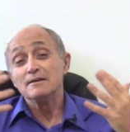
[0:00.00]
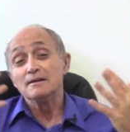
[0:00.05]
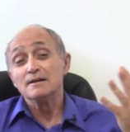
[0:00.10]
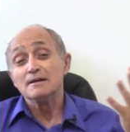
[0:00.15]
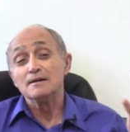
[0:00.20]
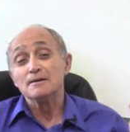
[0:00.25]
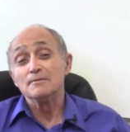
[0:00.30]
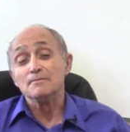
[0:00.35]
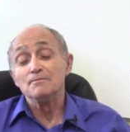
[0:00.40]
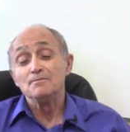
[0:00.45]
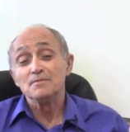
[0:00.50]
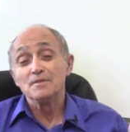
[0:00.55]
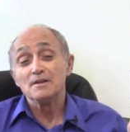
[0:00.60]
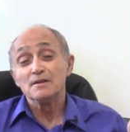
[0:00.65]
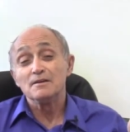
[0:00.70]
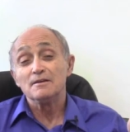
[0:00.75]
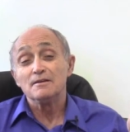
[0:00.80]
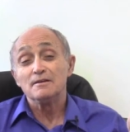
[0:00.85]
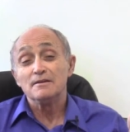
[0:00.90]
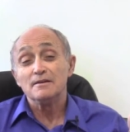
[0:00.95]
So anyway,
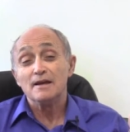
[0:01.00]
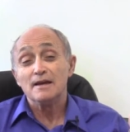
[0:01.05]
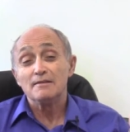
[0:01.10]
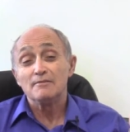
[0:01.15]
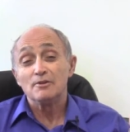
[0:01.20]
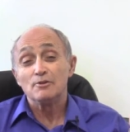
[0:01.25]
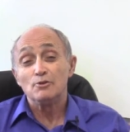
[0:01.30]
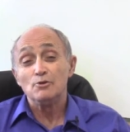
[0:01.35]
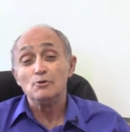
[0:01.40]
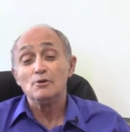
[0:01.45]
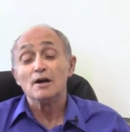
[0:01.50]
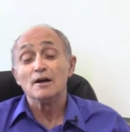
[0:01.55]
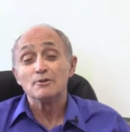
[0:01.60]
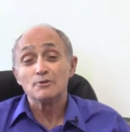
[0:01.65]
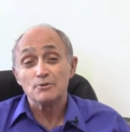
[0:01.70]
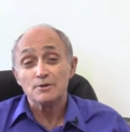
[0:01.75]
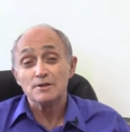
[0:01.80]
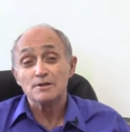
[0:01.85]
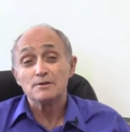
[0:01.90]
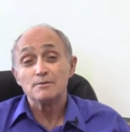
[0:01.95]

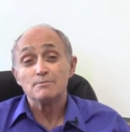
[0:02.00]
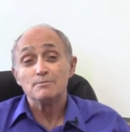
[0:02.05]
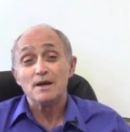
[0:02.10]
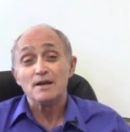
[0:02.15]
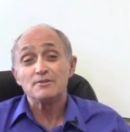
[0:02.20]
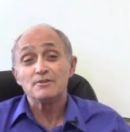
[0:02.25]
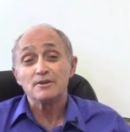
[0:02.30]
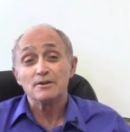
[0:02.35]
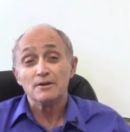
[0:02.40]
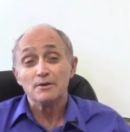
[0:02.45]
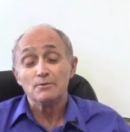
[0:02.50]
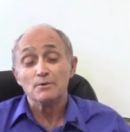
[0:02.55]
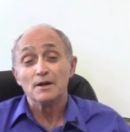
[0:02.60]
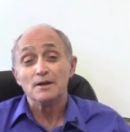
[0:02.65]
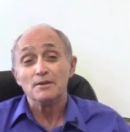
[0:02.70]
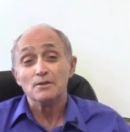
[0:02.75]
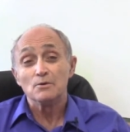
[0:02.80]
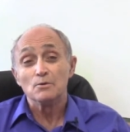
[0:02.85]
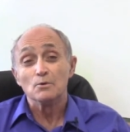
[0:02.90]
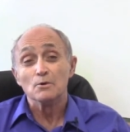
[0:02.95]
you had the two countries
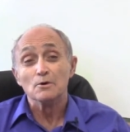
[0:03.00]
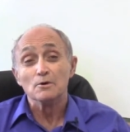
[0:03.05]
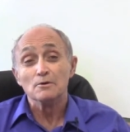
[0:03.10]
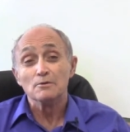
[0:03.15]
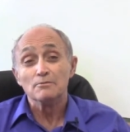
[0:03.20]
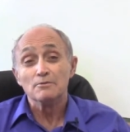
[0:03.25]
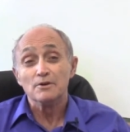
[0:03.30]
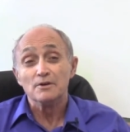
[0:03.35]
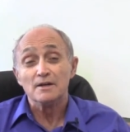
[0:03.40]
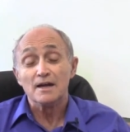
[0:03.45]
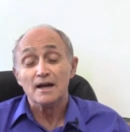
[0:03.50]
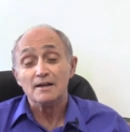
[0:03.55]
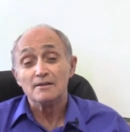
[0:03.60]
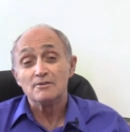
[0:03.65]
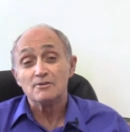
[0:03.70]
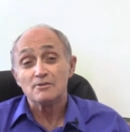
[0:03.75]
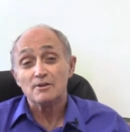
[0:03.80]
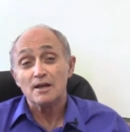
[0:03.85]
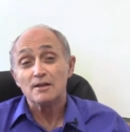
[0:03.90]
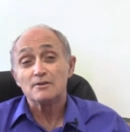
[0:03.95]
basically running the
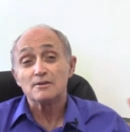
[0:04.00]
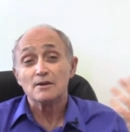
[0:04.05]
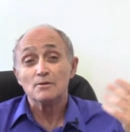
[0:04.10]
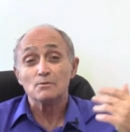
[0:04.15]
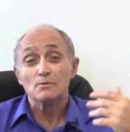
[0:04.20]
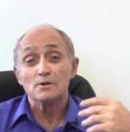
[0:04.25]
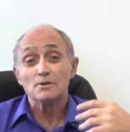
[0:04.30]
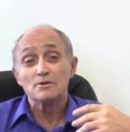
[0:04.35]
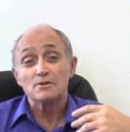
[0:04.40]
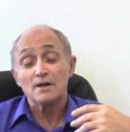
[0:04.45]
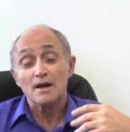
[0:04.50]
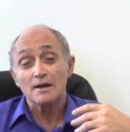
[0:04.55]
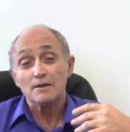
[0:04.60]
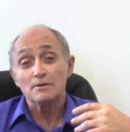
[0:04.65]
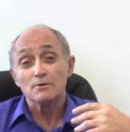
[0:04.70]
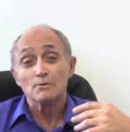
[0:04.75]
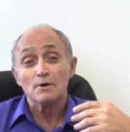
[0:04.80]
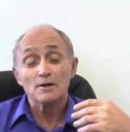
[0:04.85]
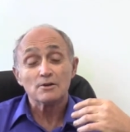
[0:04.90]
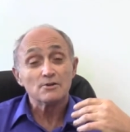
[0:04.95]
world, the United
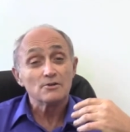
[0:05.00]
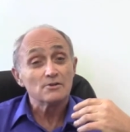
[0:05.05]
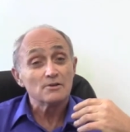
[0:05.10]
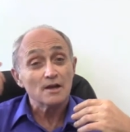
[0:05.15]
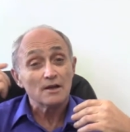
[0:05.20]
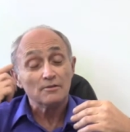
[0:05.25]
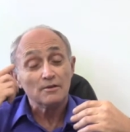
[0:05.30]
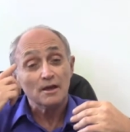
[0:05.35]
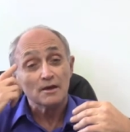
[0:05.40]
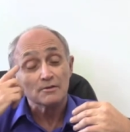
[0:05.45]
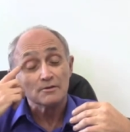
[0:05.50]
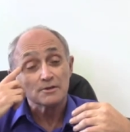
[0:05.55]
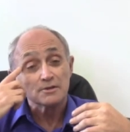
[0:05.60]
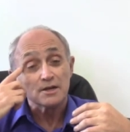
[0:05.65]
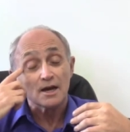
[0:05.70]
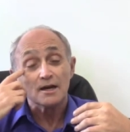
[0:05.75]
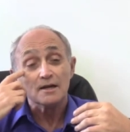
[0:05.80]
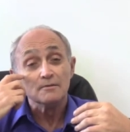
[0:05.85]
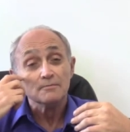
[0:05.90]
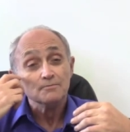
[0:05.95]
States on one side, the
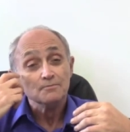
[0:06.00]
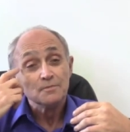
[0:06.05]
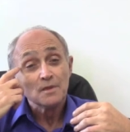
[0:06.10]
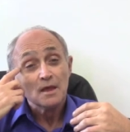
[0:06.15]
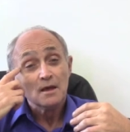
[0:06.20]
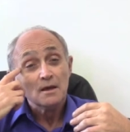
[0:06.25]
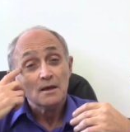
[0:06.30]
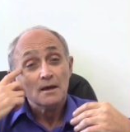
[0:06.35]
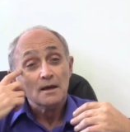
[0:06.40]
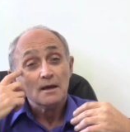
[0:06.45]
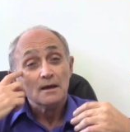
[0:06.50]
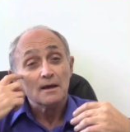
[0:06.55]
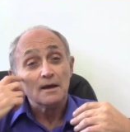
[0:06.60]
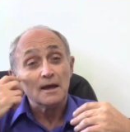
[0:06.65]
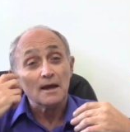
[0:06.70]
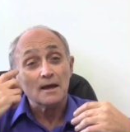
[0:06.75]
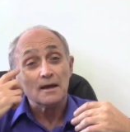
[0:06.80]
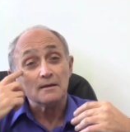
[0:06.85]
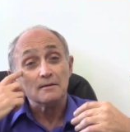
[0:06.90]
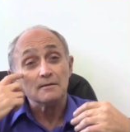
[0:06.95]
Russians on the other side.
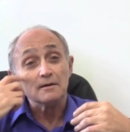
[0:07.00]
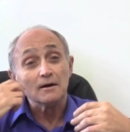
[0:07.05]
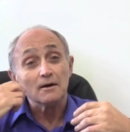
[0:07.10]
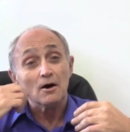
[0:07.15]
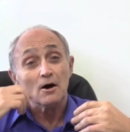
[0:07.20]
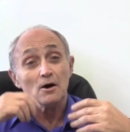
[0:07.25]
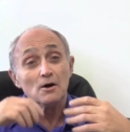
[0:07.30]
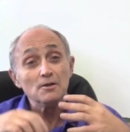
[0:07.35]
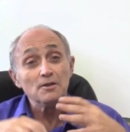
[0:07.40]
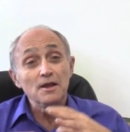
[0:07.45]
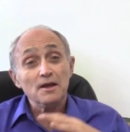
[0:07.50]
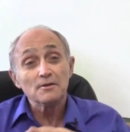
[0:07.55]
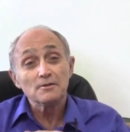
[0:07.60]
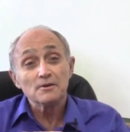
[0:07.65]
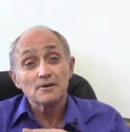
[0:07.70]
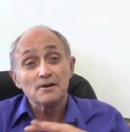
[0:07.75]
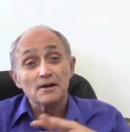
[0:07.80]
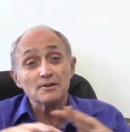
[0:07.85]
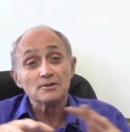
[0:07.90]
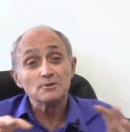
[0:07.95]
And
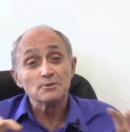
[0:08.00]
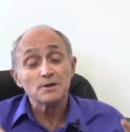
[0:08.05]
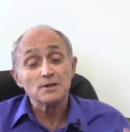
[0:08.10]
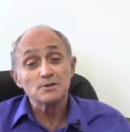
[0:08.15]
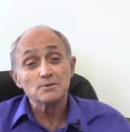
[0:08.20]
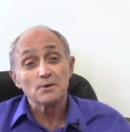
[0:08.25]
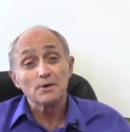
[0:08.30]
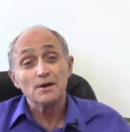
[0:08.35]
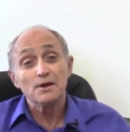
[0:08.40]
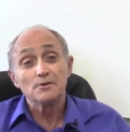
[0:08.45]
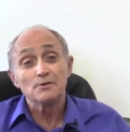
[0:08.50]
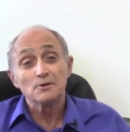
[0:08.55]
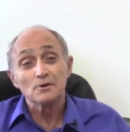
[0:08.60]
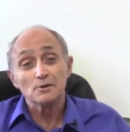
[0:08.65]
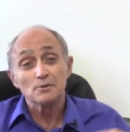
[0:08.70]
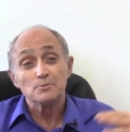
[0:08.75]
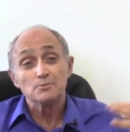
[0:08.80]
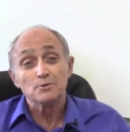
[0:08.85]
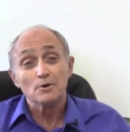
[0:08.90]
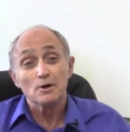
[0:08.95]
all the other
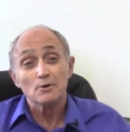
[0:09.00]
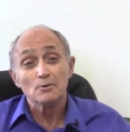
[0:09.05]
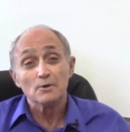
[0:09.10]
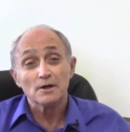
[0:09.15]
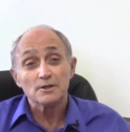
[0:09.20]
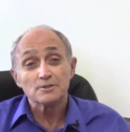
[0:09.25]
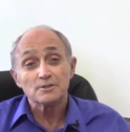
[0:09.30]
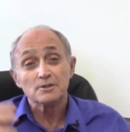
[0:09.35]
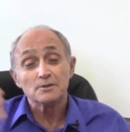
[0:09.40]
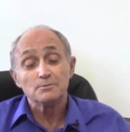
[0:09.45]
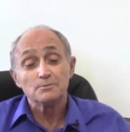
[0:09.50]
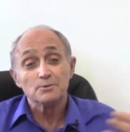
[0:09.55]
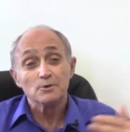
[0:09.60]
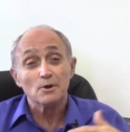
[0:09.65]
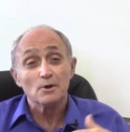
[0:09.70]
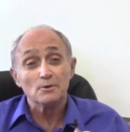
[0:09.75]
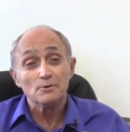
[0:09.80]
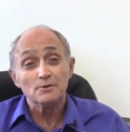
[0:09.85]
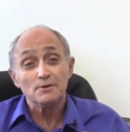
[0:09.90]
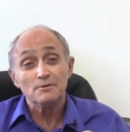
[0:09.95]
countries were either
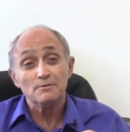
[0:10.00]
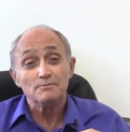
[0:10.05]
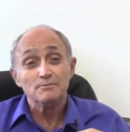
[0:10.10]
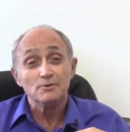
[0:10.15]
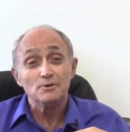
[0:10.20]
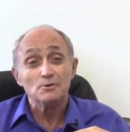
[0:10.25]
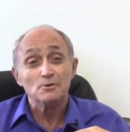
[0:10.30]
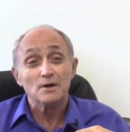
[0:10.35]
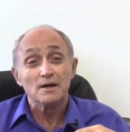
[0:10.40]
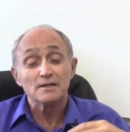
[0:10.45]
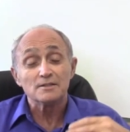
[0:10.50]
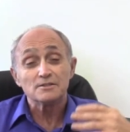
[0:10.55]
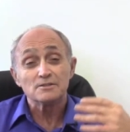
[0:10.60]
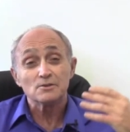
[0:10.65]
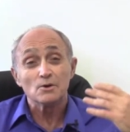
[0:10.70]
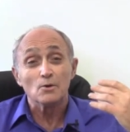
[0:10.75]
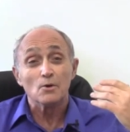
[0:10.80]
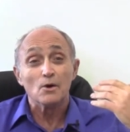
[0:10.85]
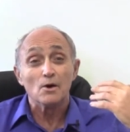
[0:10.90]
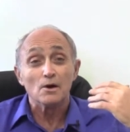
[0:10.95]
pro-Russia,
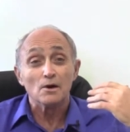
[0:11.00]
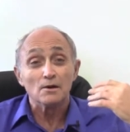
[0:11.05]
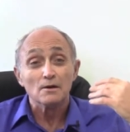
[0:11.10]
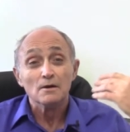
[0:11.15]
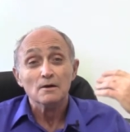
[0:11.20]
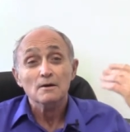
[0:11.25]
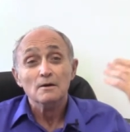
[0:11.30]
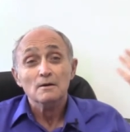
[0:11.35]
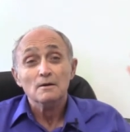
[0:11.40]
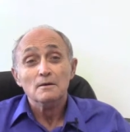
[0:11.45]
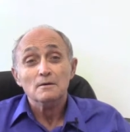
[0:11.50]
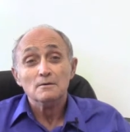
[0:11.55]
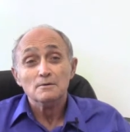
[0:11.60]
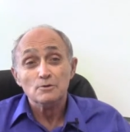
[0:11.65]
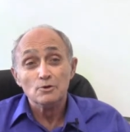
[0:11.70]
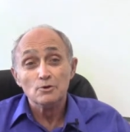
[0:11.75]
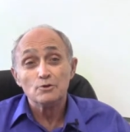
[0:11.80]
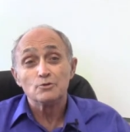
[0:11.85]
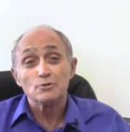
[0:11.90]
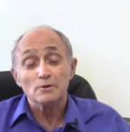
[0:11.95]
pro-US,
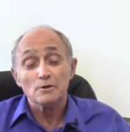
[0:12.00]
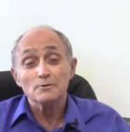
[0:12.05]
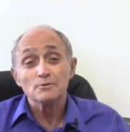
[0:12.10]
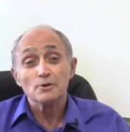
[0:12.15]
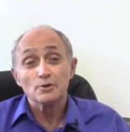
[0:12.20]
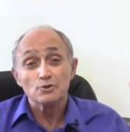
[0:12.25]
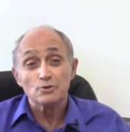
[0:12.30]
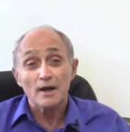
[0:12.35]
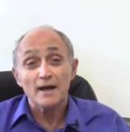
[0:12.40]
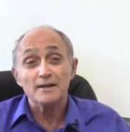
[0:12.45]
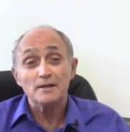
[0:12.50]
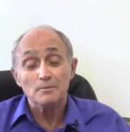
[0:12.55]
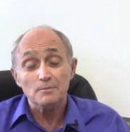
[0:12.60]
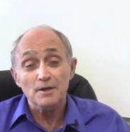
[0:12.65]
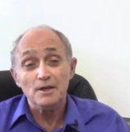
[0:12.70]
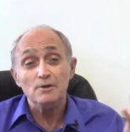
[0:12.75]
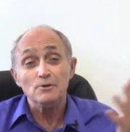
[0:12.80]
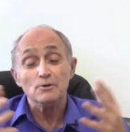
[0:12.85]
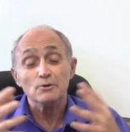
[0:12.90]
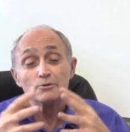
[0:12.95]
or
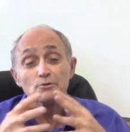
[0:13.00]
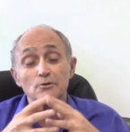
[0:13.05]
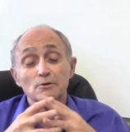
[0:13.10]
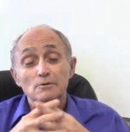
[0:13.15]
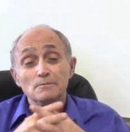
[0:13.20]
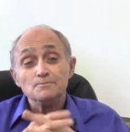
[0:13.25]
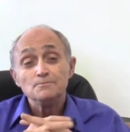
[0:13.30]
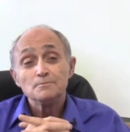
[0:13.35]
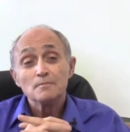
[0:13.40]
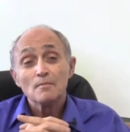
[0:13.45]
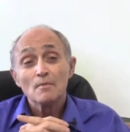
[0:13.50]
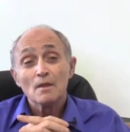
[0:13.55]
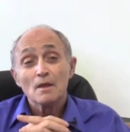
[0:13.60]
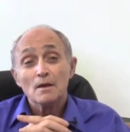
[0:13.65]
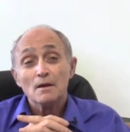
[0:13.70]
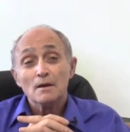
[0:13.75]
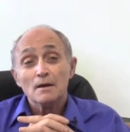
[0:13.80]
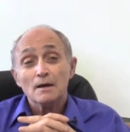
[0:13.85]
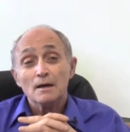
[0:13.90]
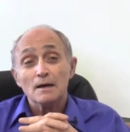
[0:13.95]
neutral, or tried to be
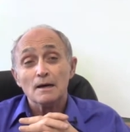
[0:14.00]
neutral.